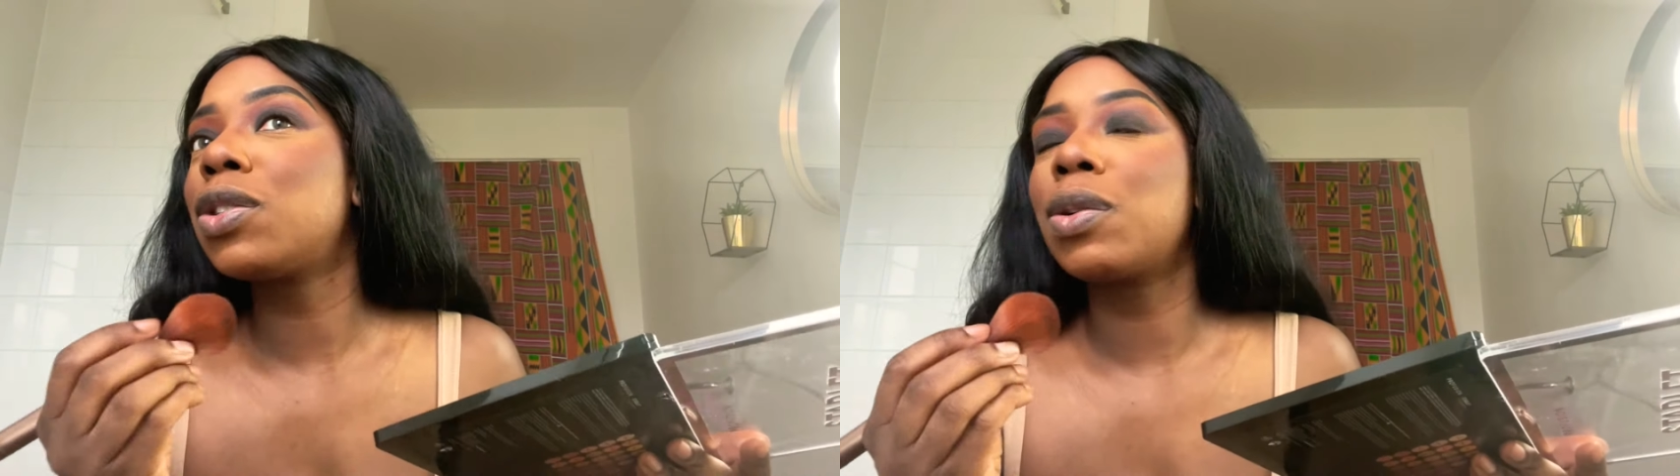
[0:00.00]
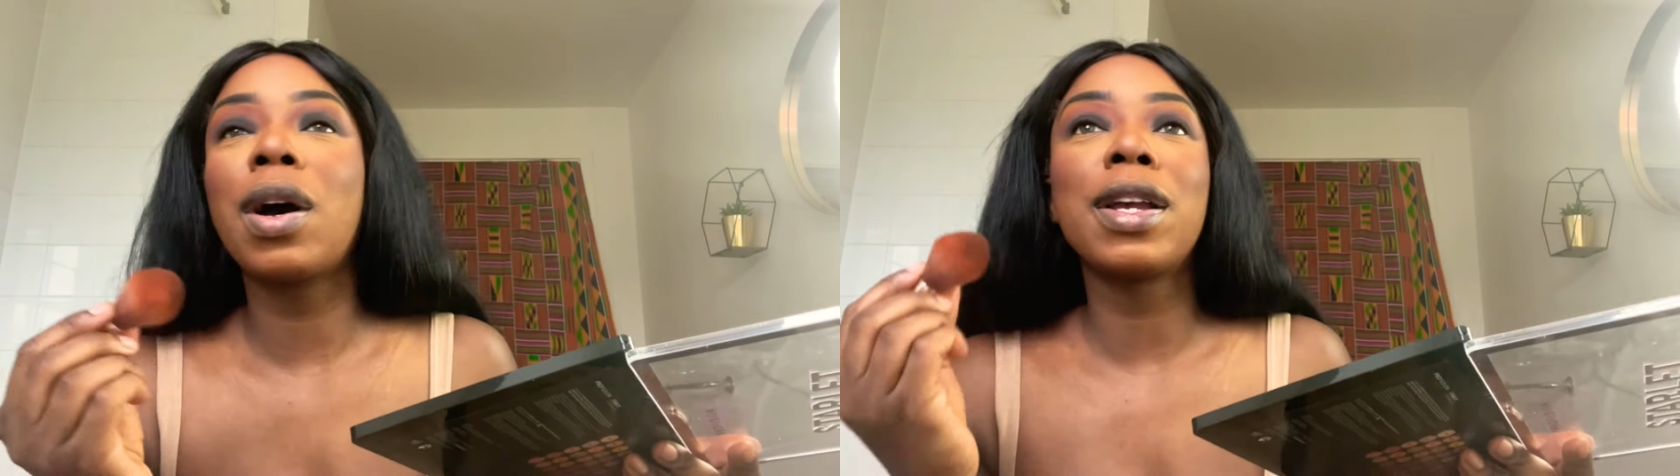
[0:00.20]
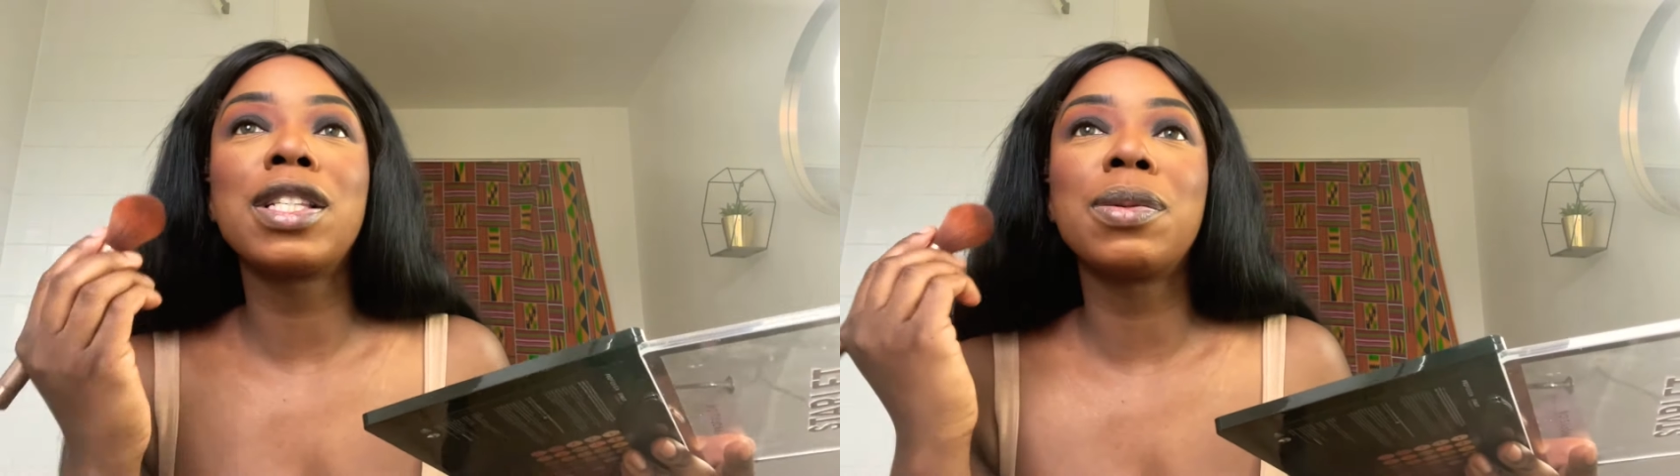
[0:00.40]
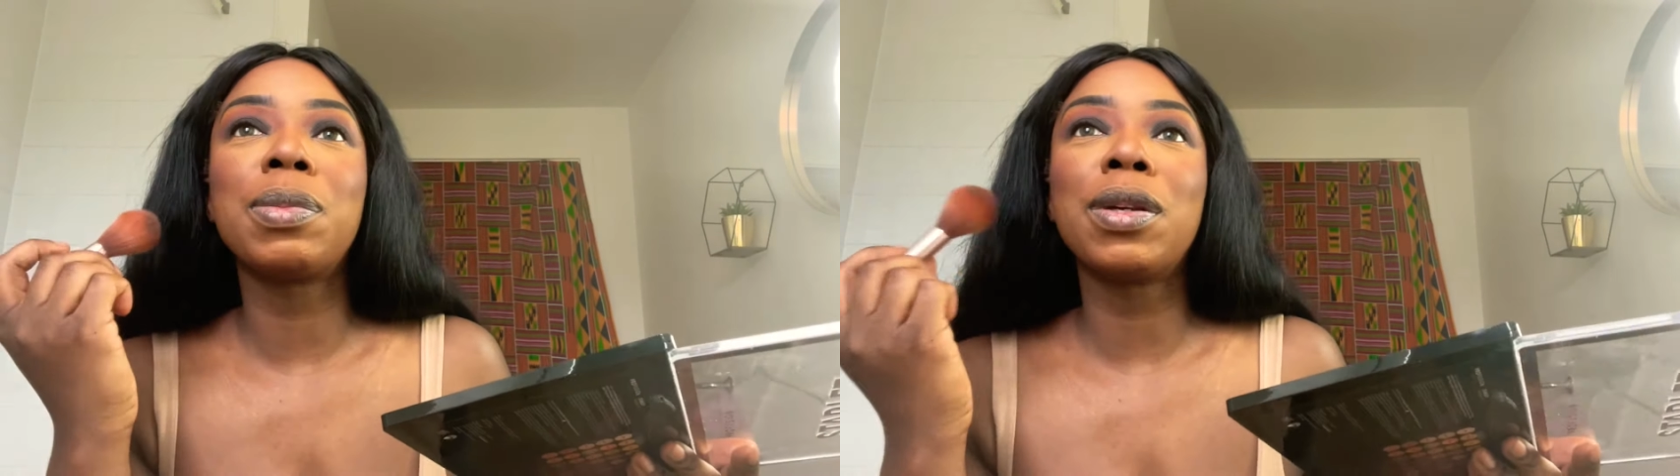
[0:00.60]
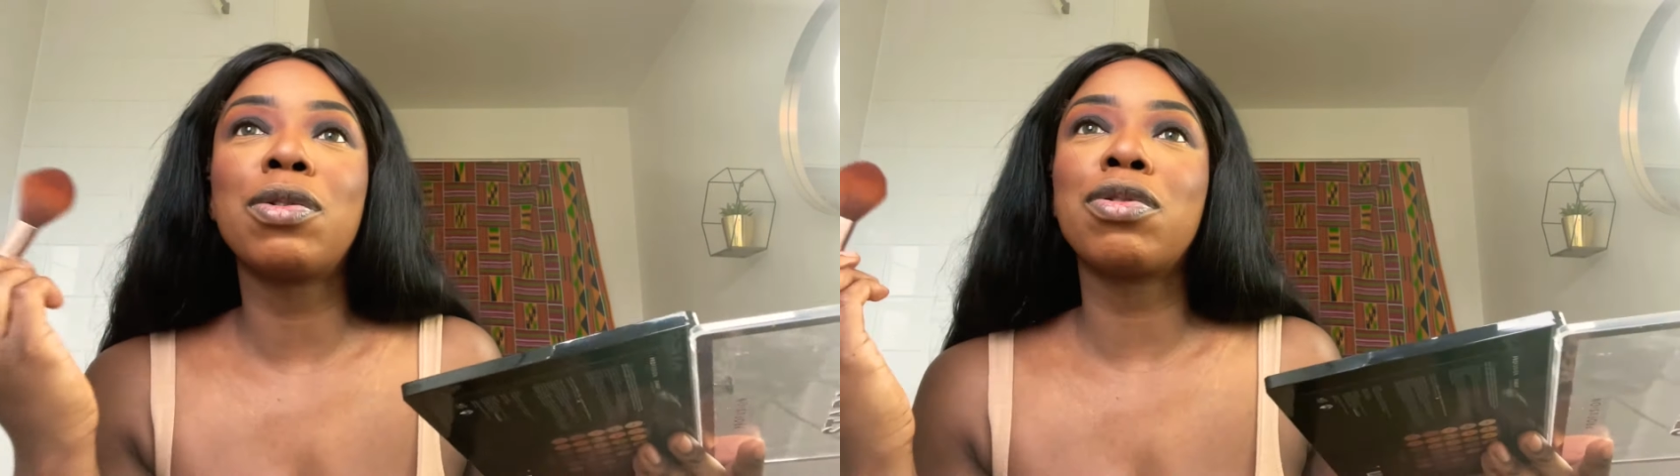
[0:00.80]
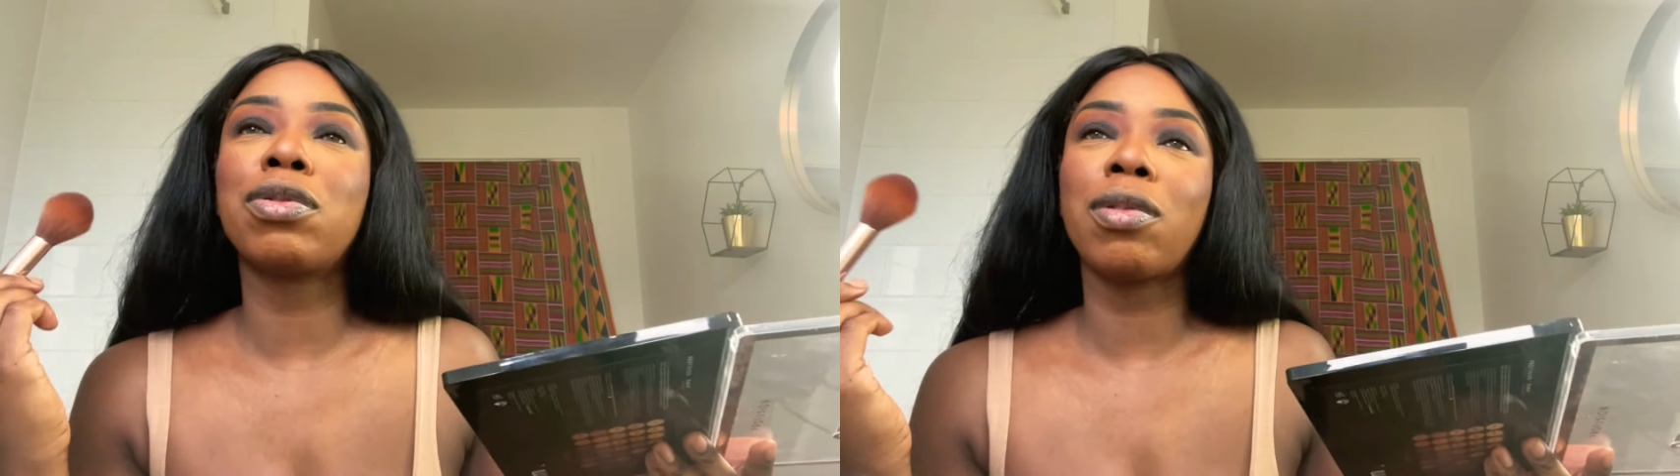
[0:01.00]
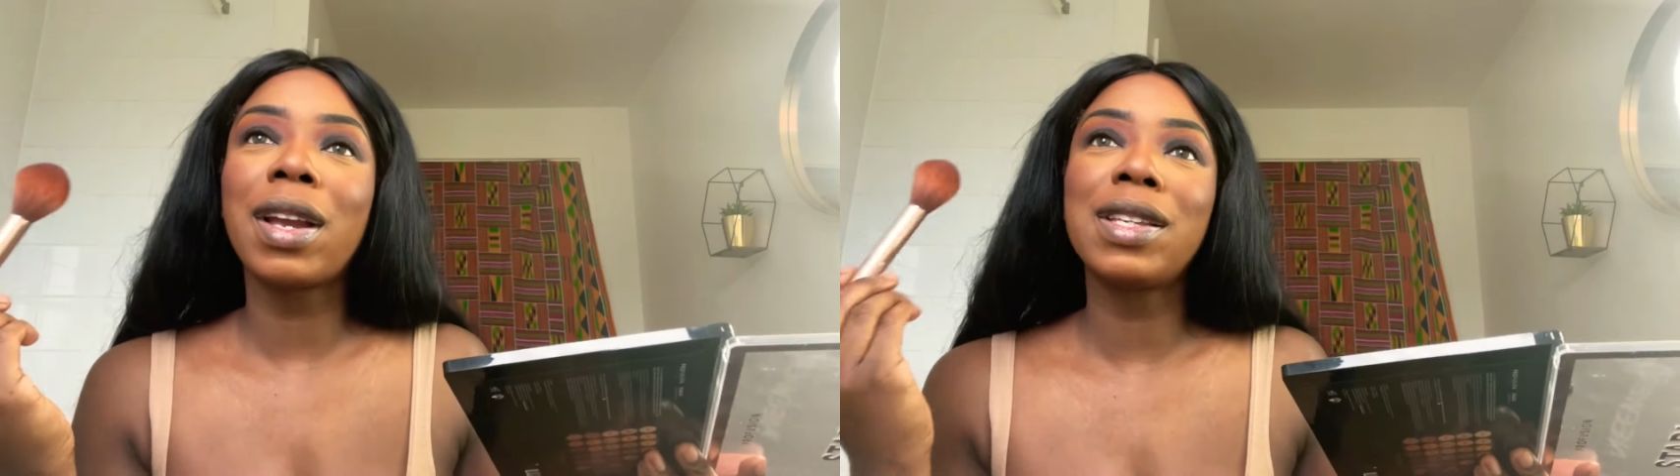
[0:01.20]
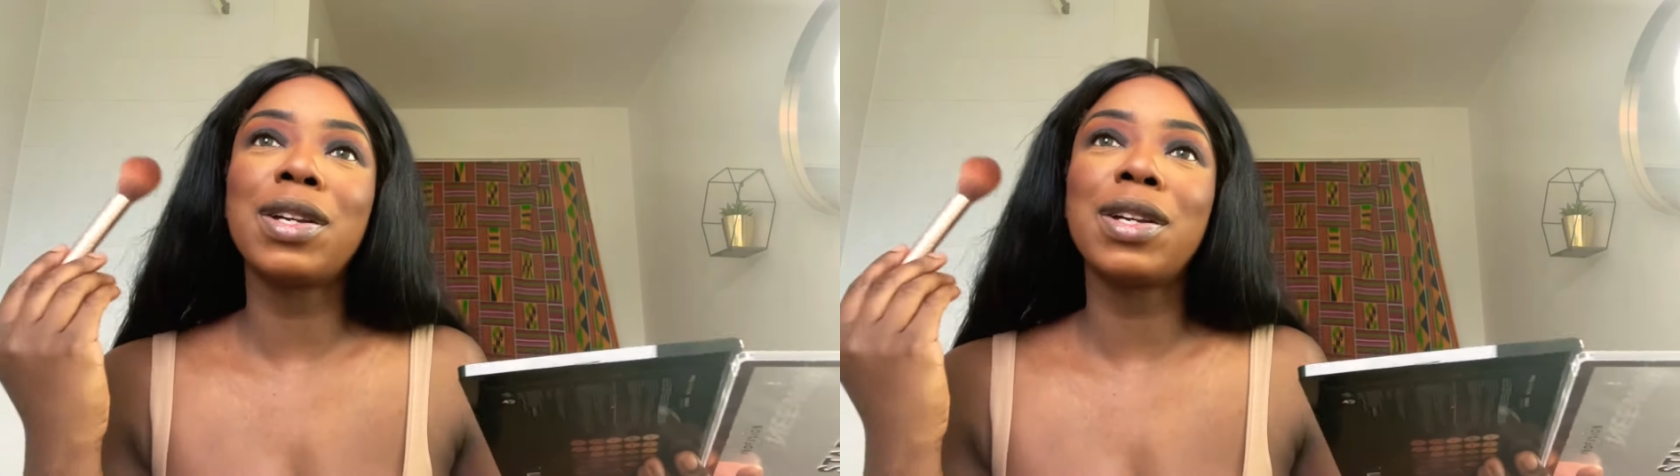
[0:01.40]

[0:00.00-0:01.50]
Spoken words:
to be crazy